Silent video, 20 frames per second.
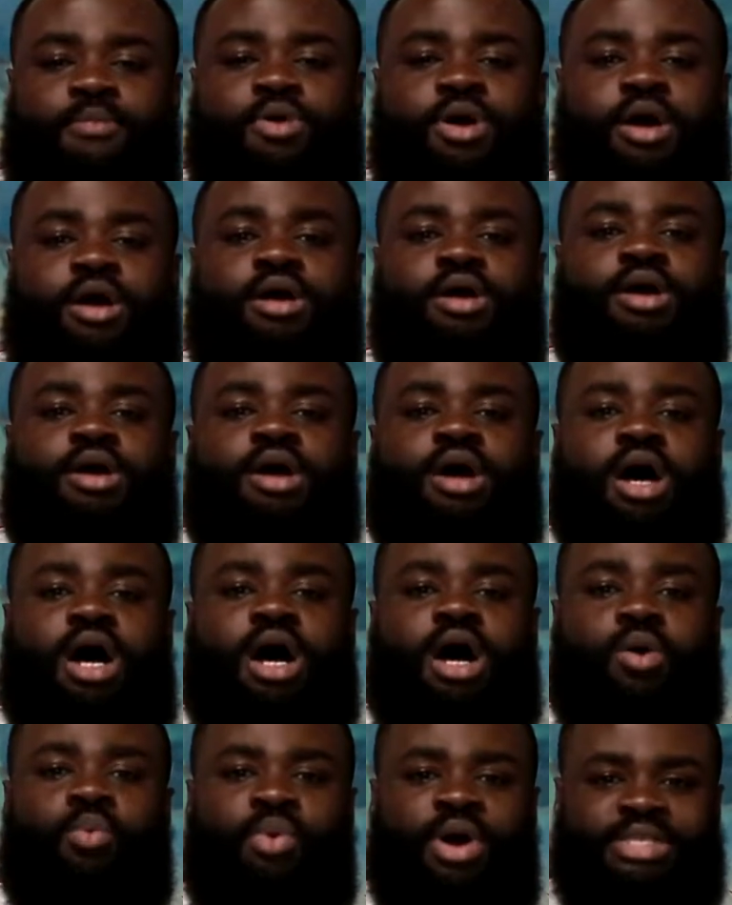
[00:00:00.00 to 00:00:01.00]
where
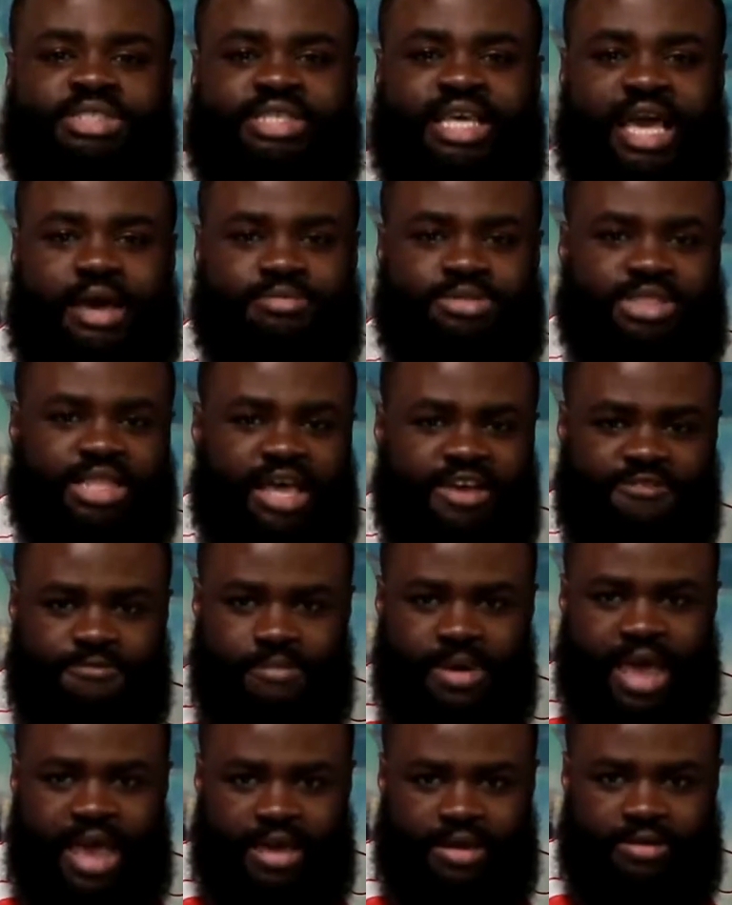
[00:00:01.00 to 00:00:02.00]
West Ham's left
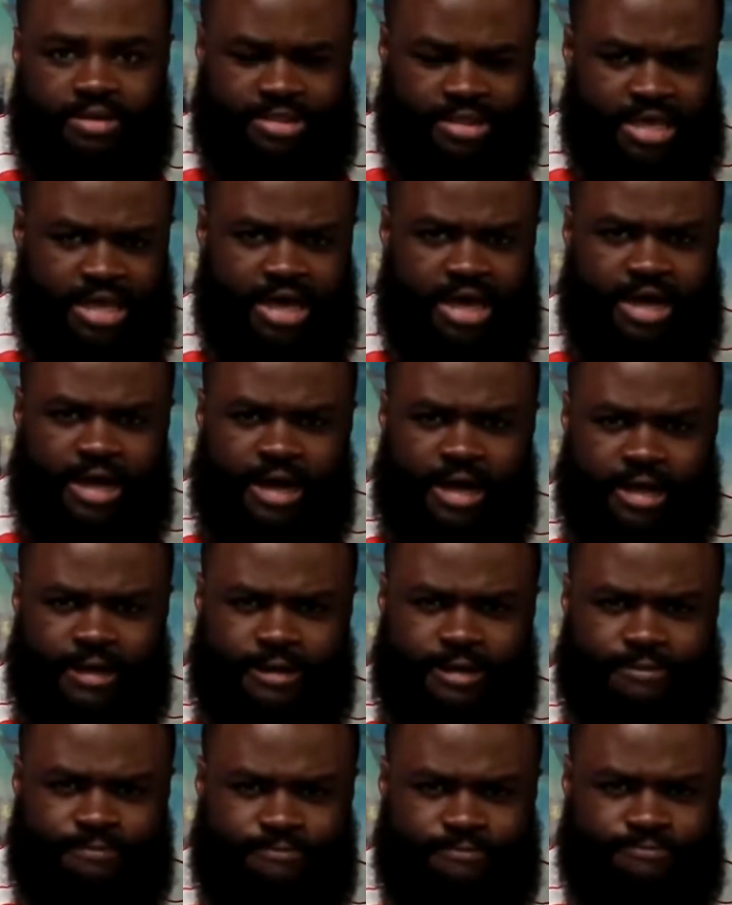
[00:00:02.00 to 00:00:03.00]
back, the
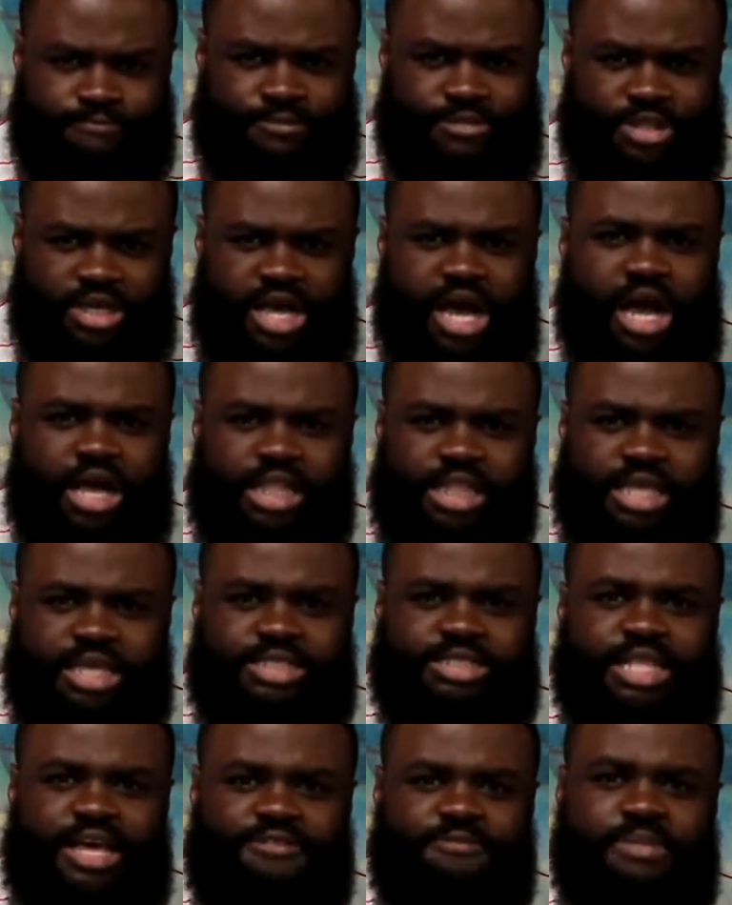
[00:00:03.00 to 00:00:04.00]

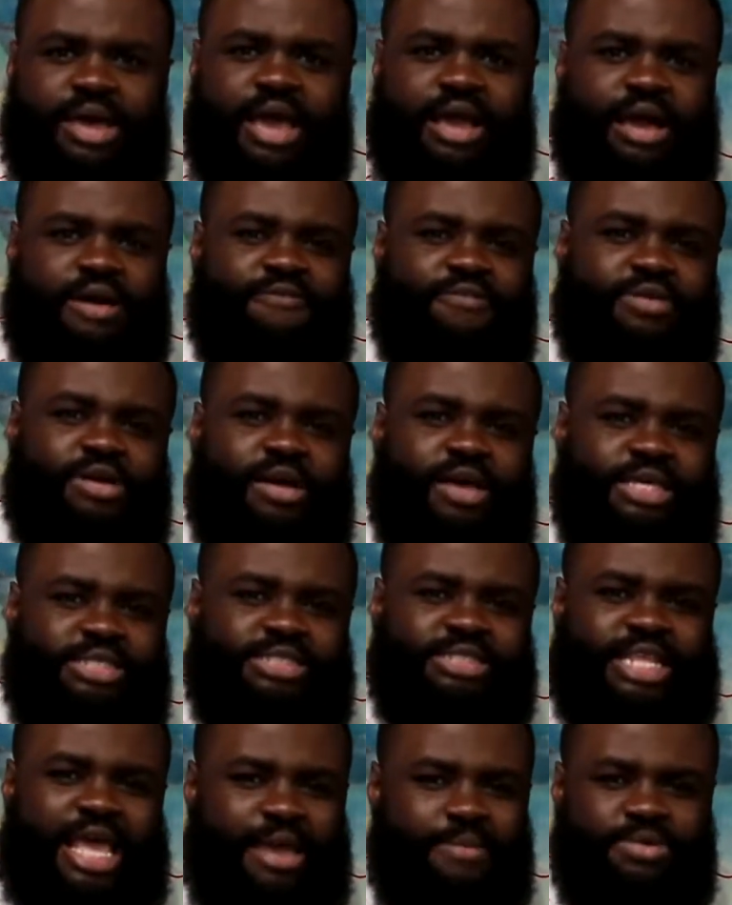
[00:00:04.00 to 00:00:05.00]
Congolese left back,
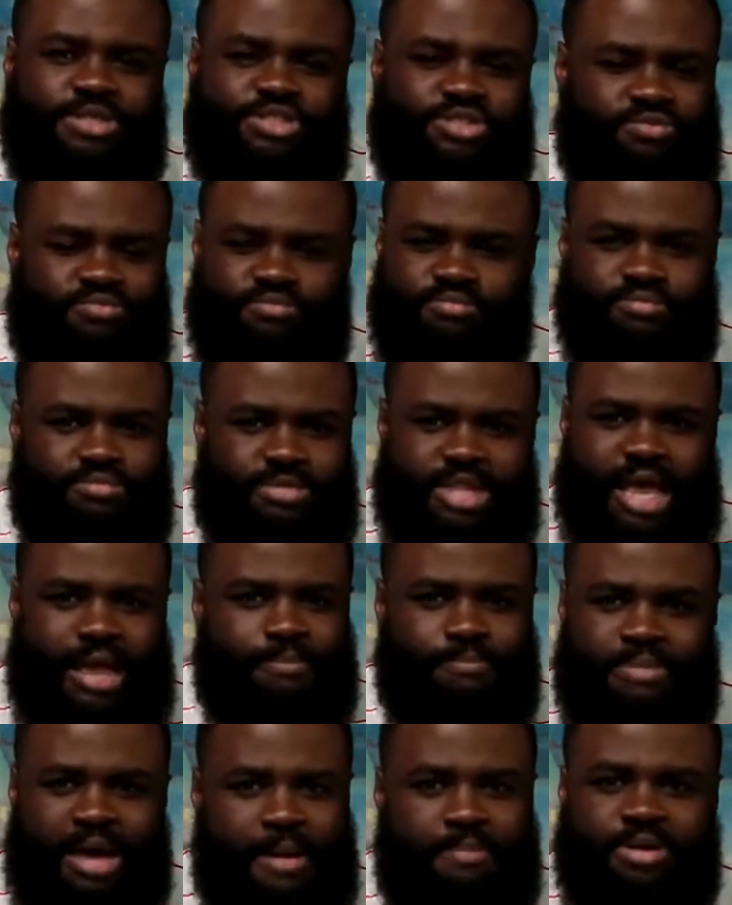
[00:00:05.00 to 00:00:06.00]
his name is
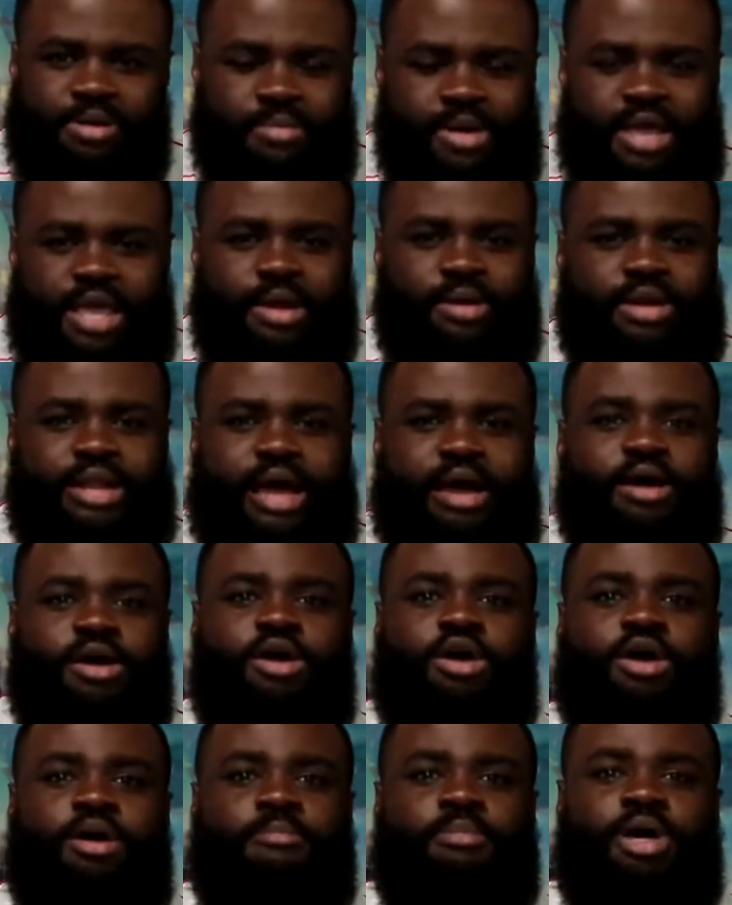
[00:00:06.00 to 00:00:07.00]
not popping in my head right now,
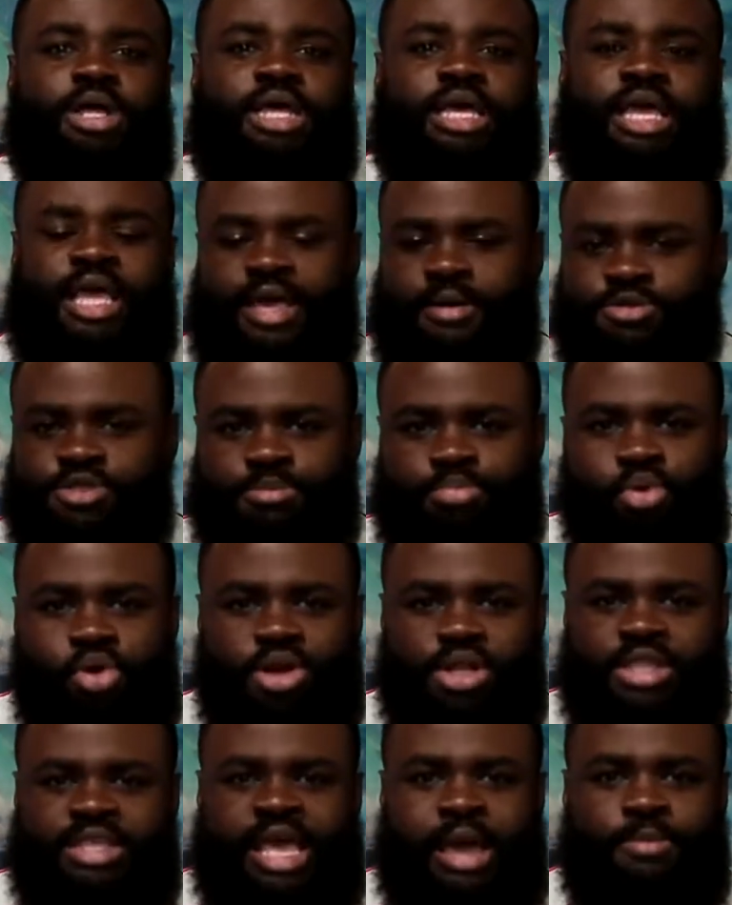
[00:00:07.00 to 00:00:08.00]
but it was a point
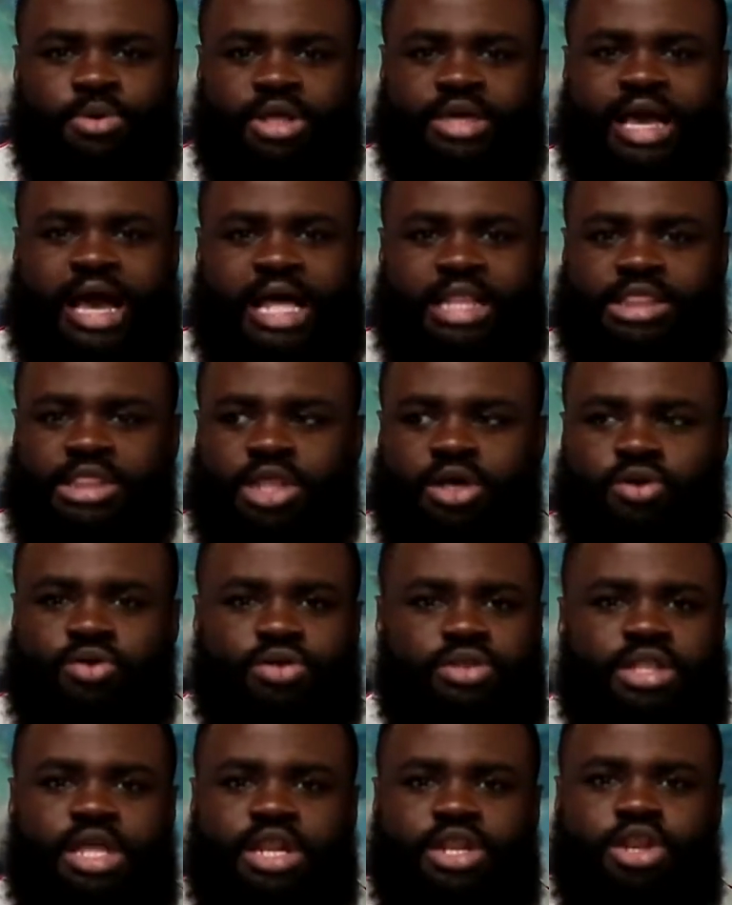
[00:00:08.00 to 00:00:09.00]
in the game where the guy
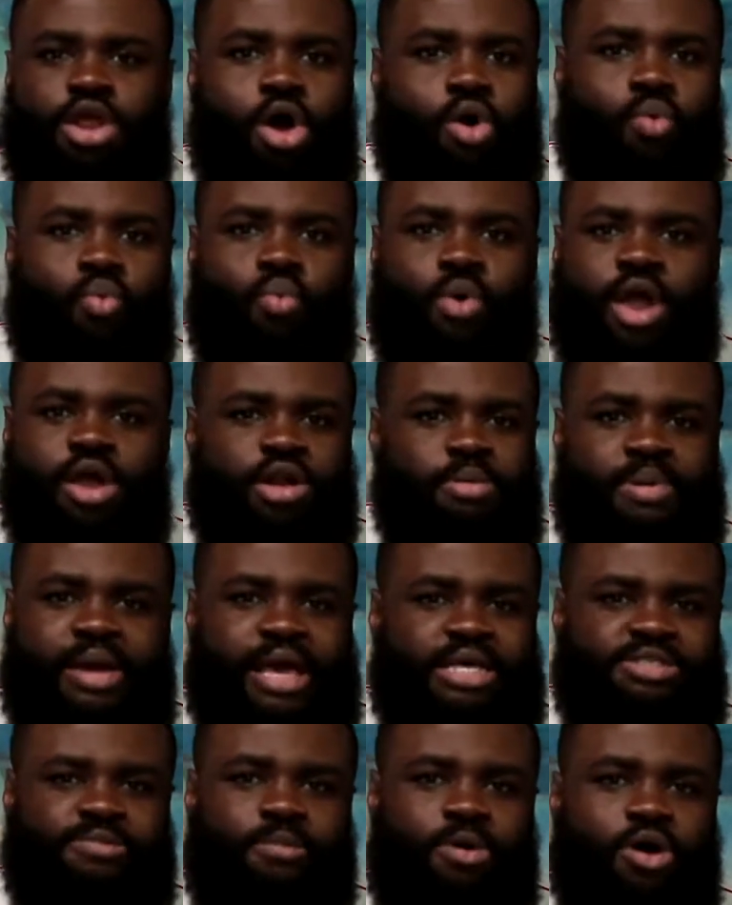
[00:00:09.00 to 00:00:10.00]
literally didn't know where to
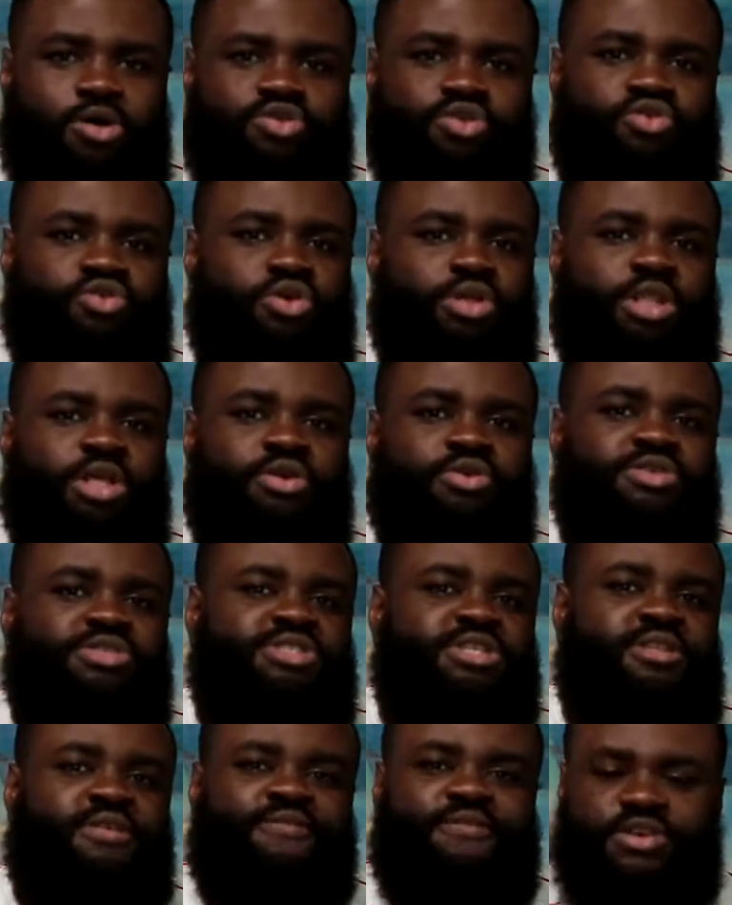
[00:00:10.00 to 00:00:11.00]
pass the ball to. You can literally
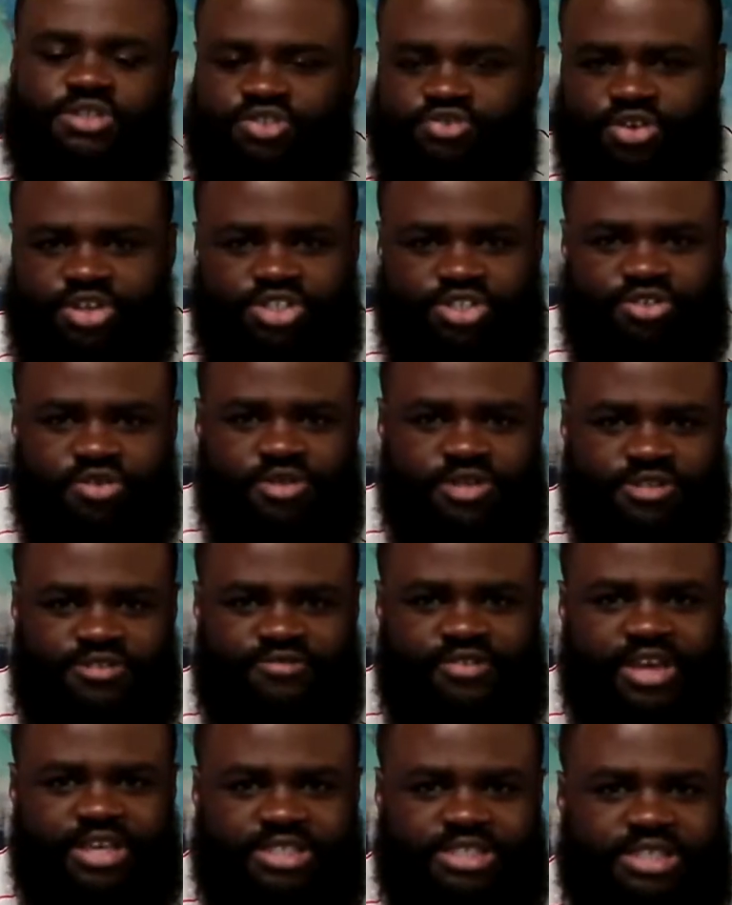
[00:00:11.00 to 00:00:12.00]
see the frustration on his
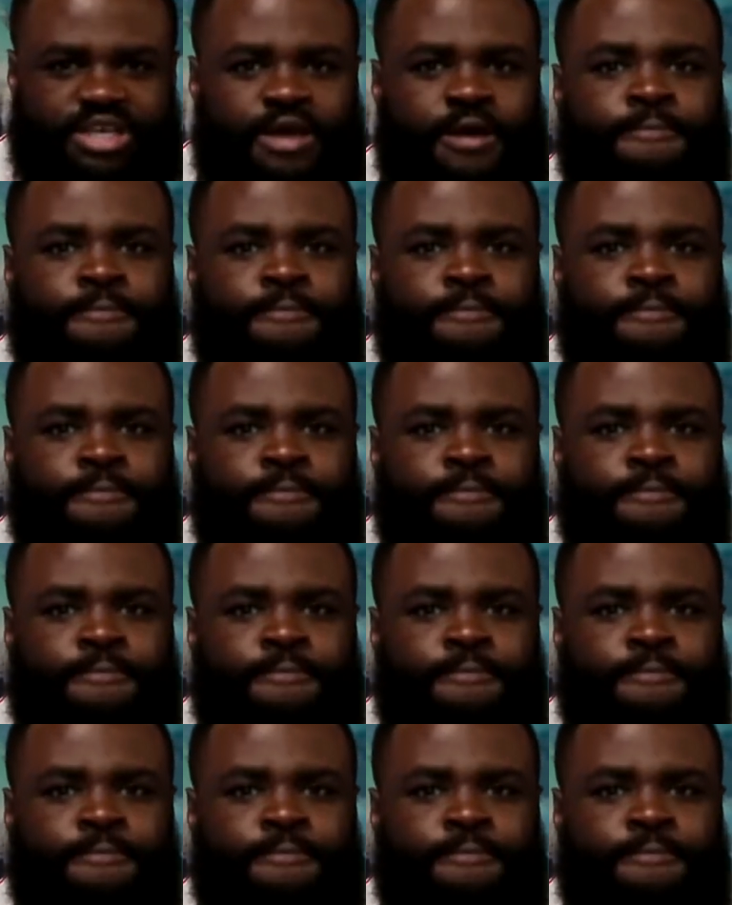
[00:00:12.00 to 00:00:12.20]
face.